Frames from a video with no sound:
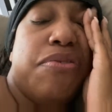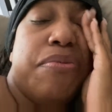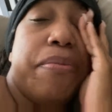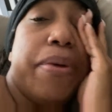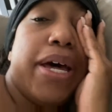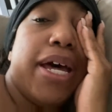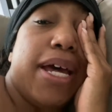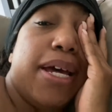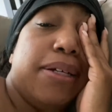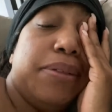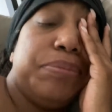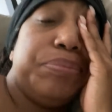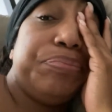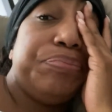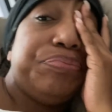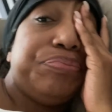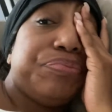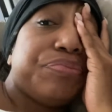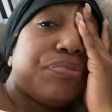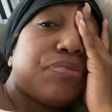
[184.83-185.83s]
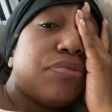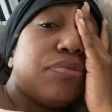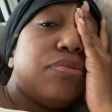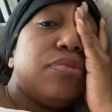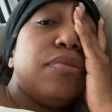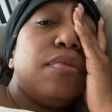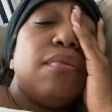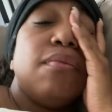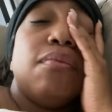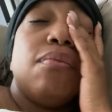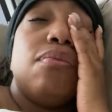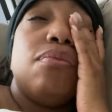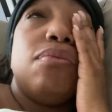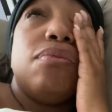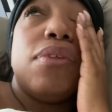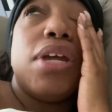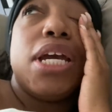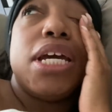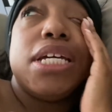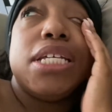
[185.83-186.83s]
But
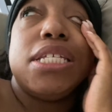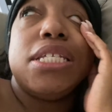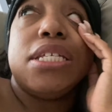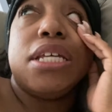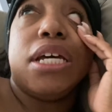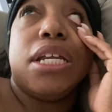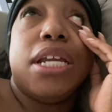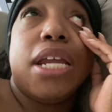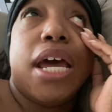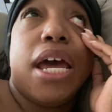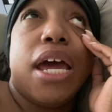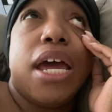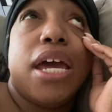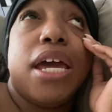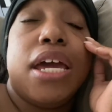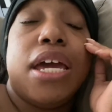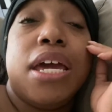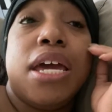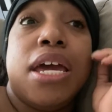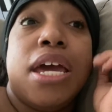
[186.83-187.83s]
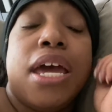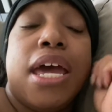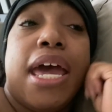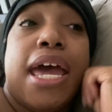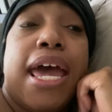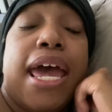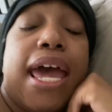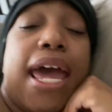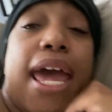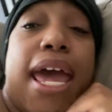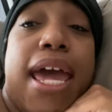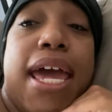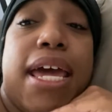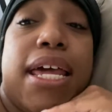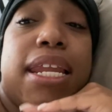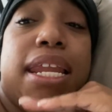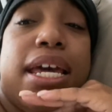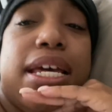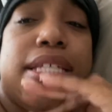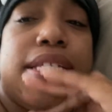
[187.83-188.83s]
it's Sunday, and
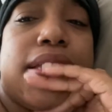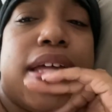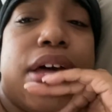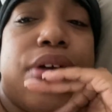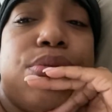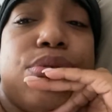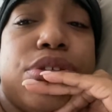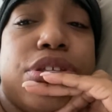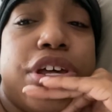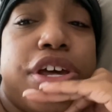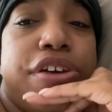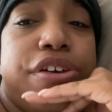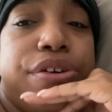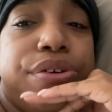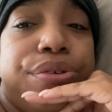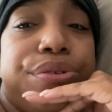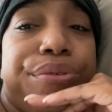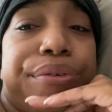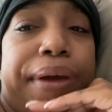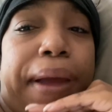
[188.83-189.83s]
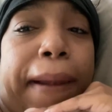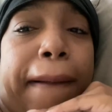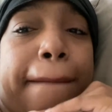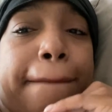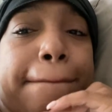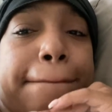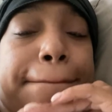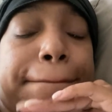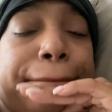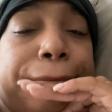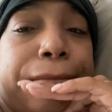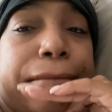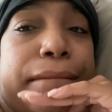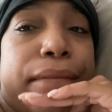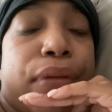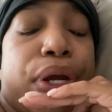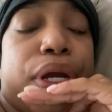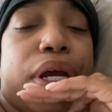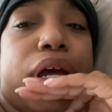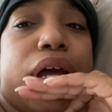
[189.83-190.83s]
last night was cute
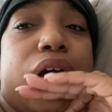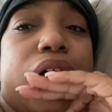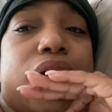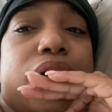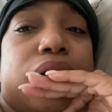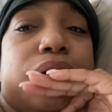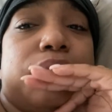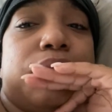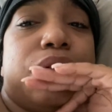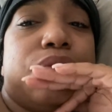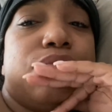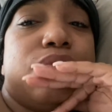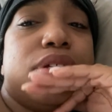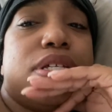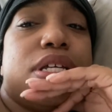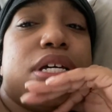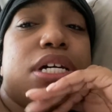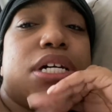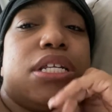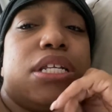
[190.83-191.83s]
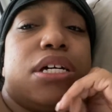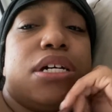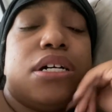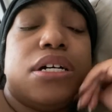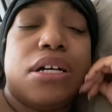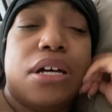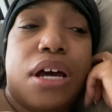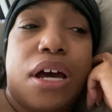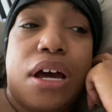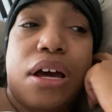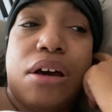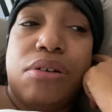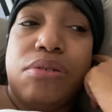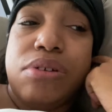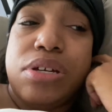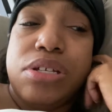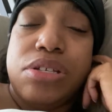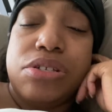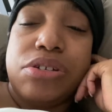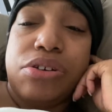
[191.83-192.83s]
um, it was a good look. I'll
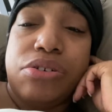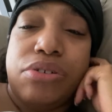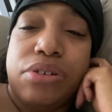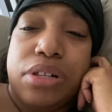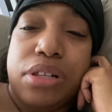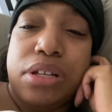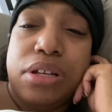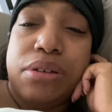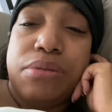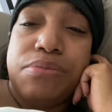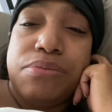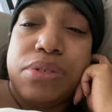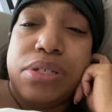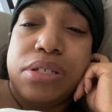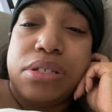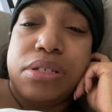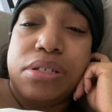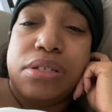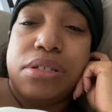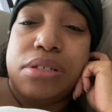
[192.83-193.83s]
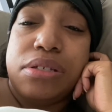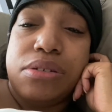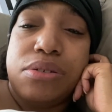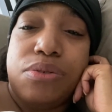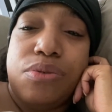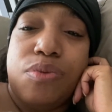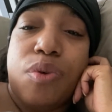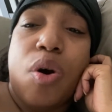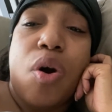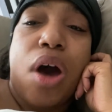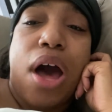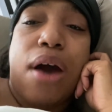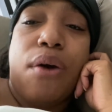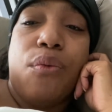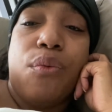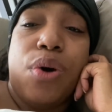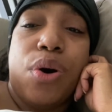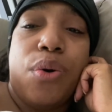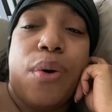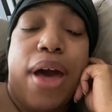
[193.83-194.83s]
insert clips. Well, I
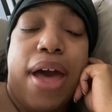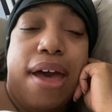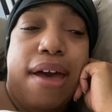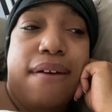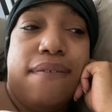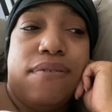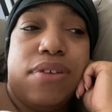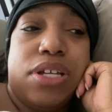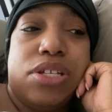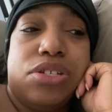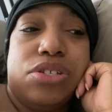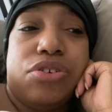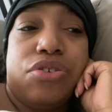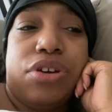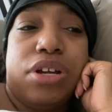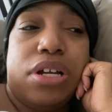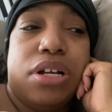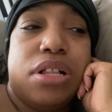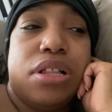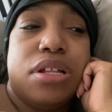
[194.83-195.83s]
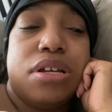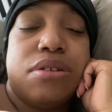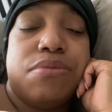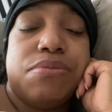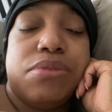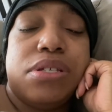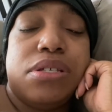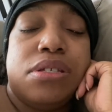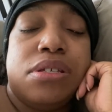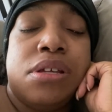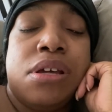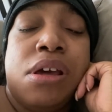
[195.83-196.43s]
will have inserted clips.